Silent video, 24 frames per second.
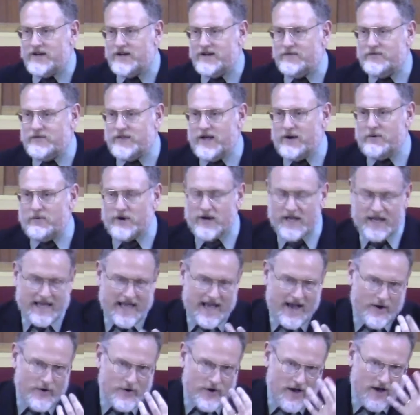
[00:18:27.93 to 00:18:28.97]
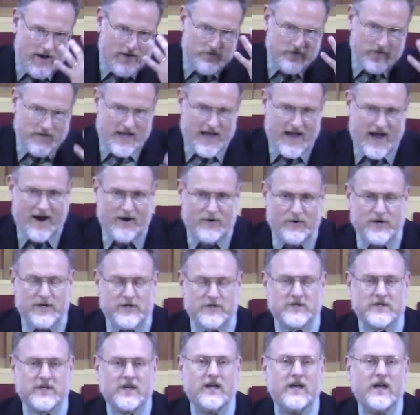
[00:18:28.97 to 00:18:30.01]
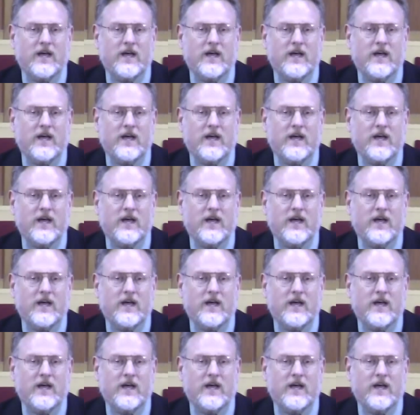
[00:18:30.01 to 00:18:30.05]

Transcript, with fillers: And if they were to count off the hours,